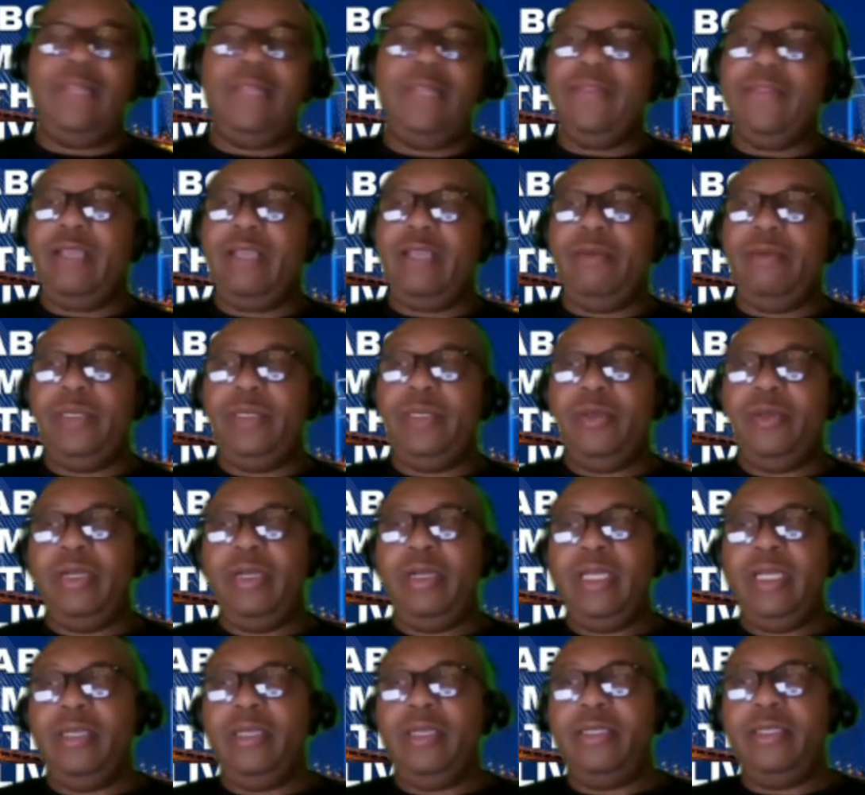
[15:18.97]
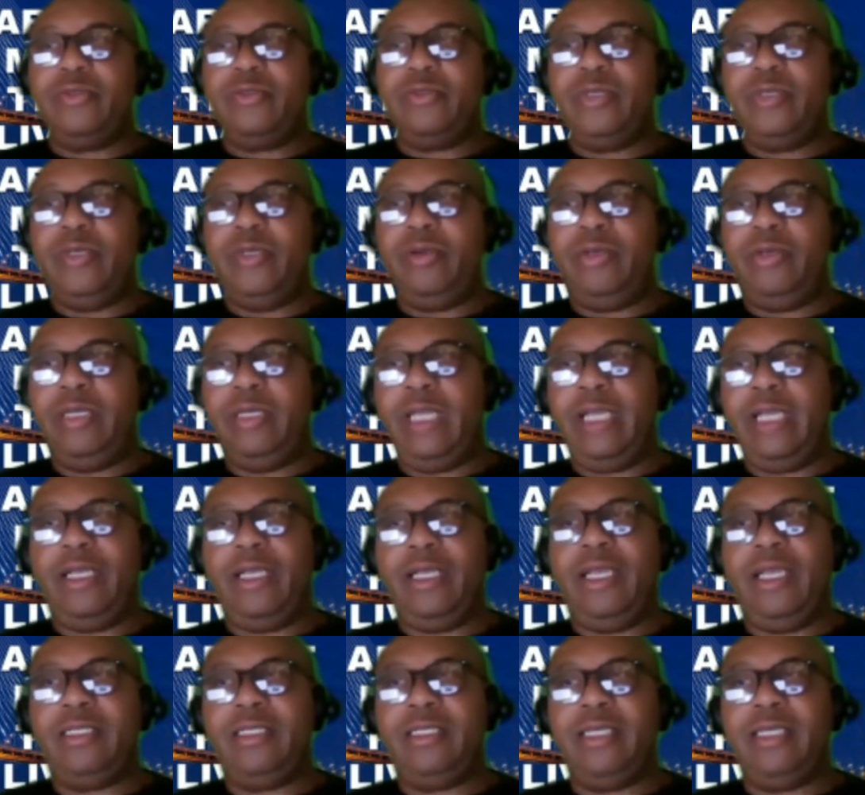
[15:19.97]
I think I'll be going down this road in
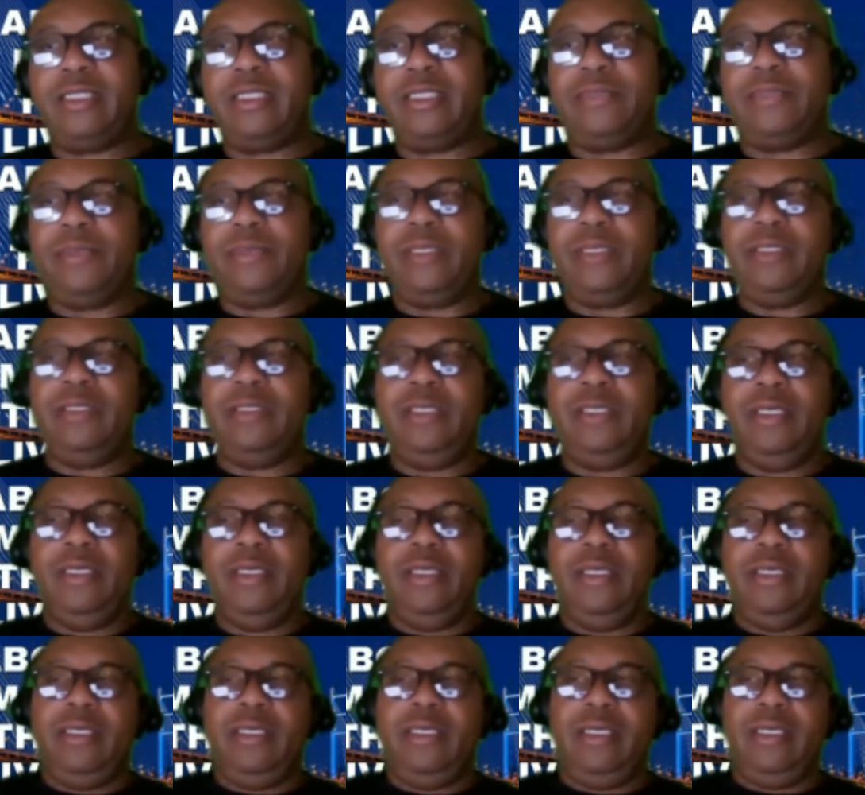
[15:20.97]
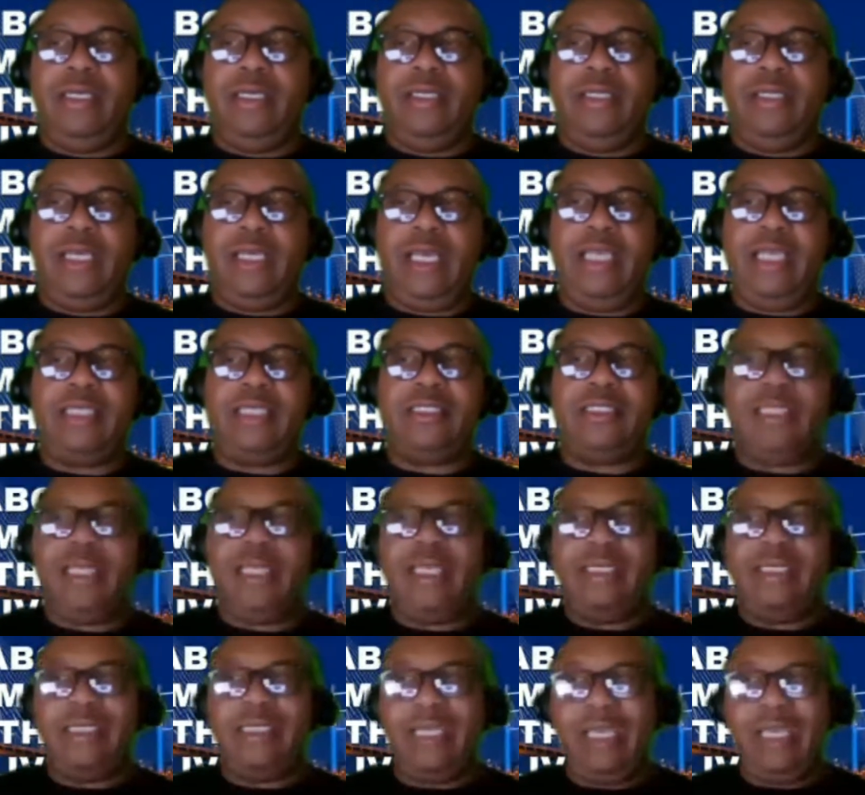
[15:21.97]
that context, but in the
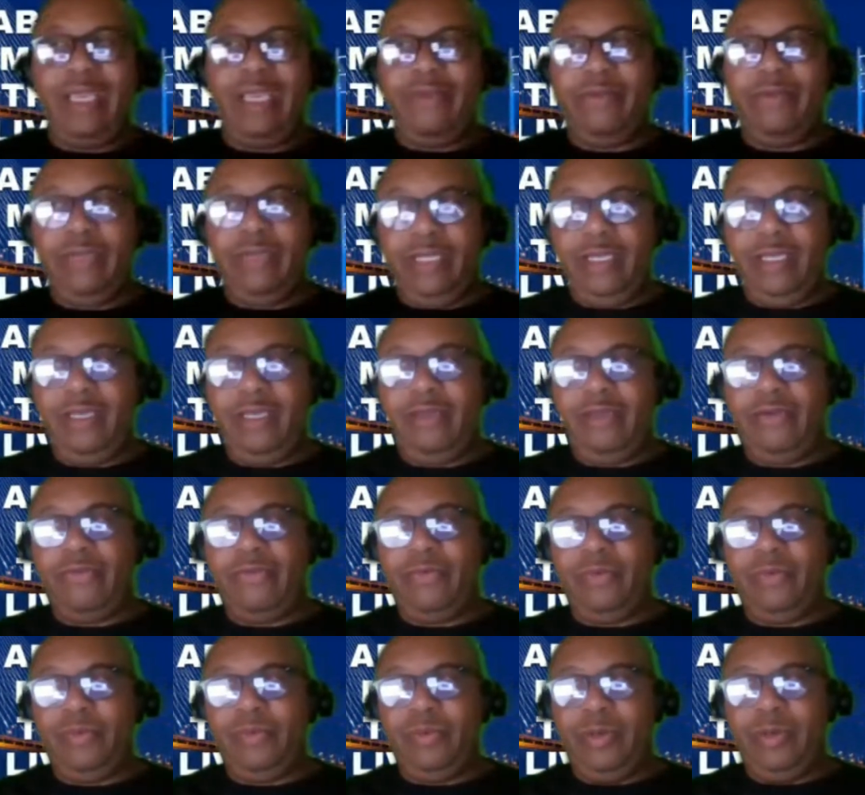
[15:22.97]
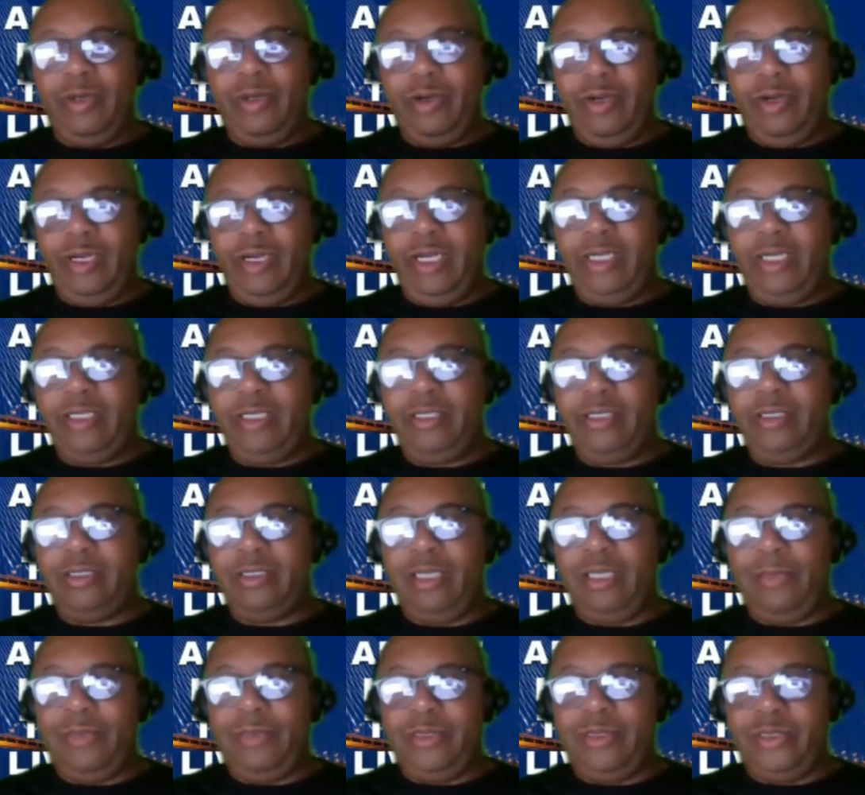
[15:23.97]
hashtags, I have love,
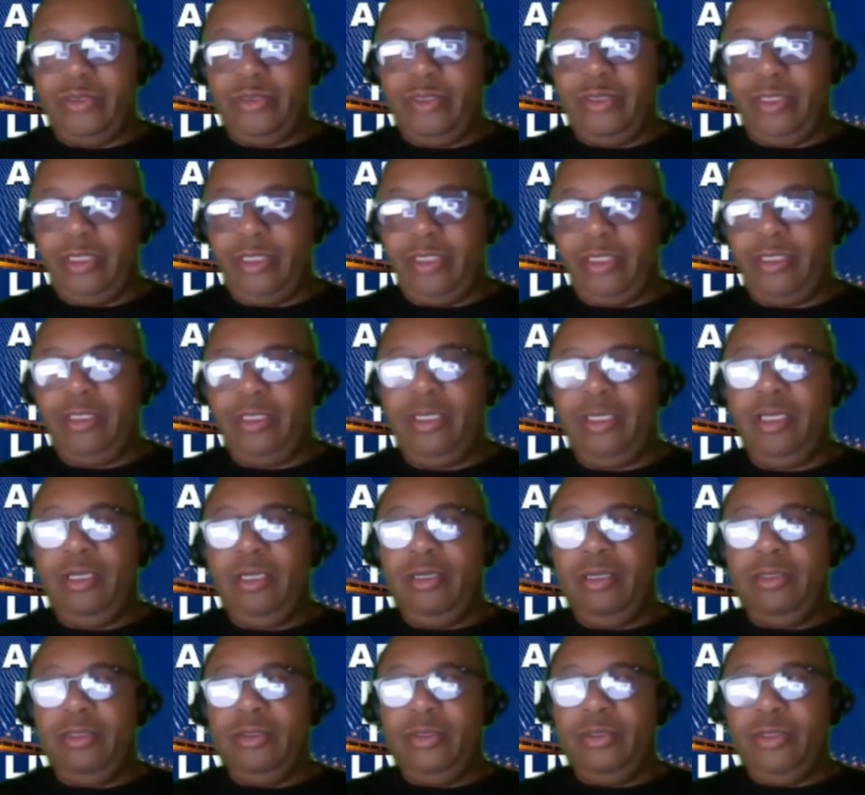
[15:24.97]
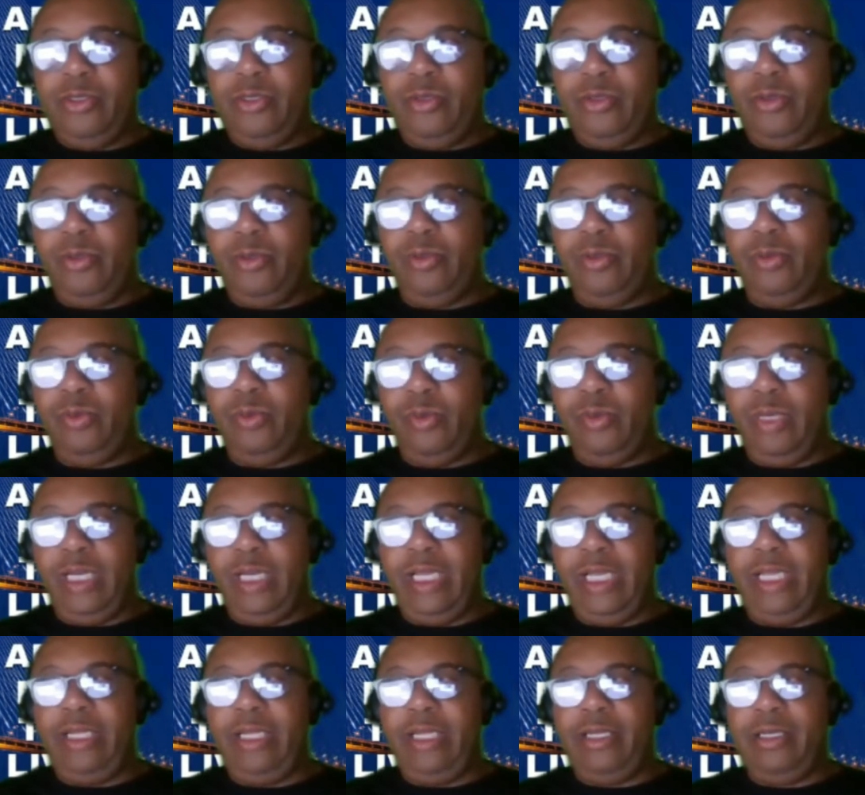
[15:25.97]
priorities, opportunity, new
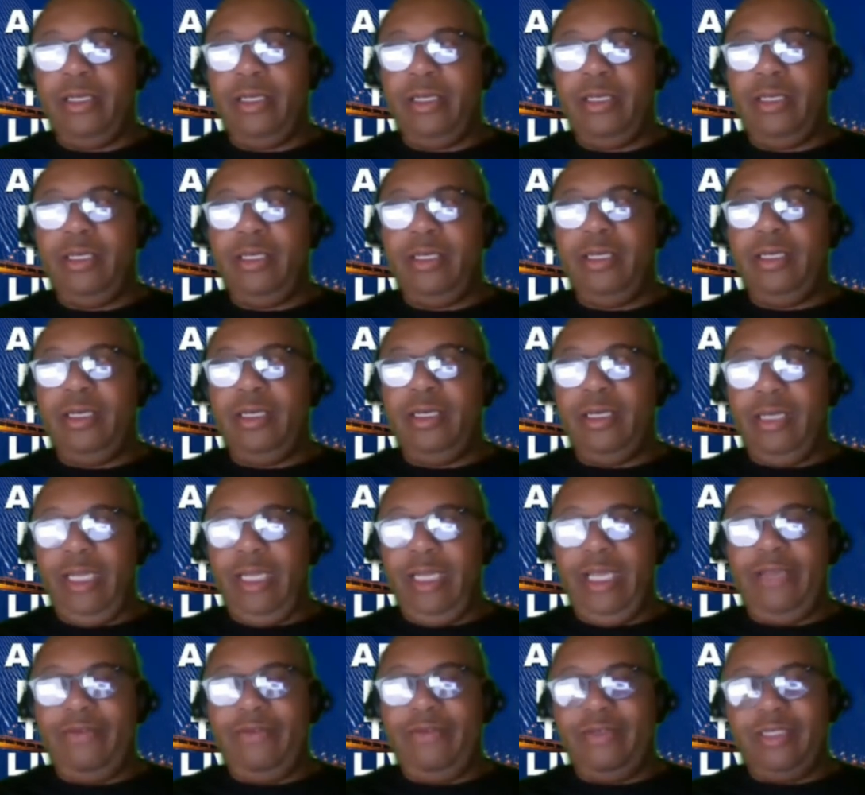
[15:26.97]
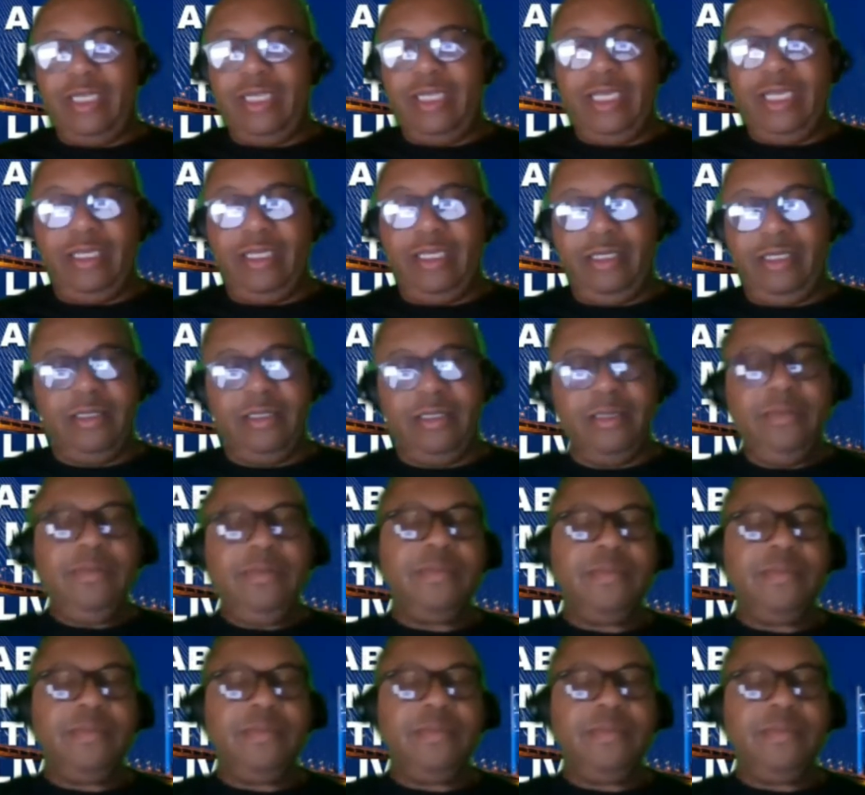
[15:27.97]
way, life change.